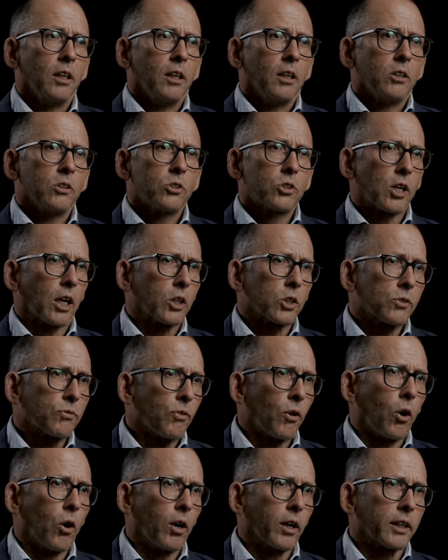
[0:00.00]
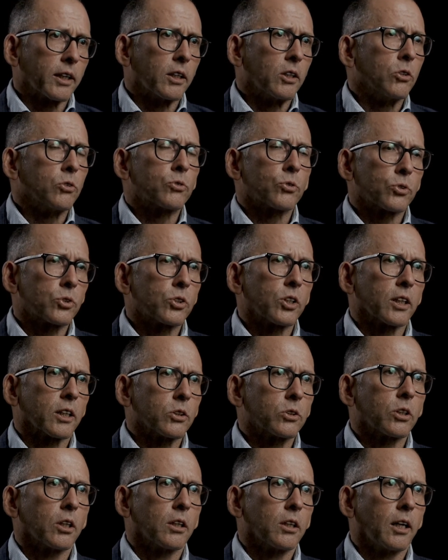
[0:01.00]
satisfying and interesting
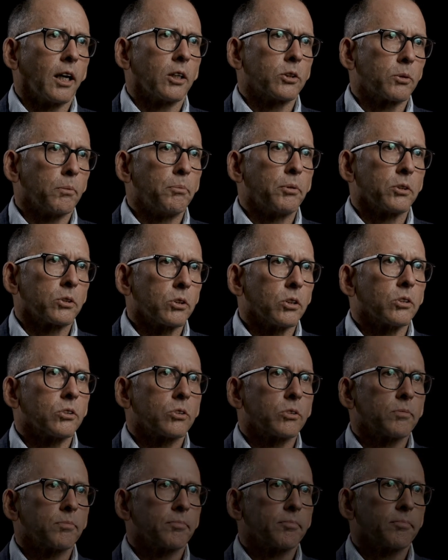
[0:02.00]
as a business.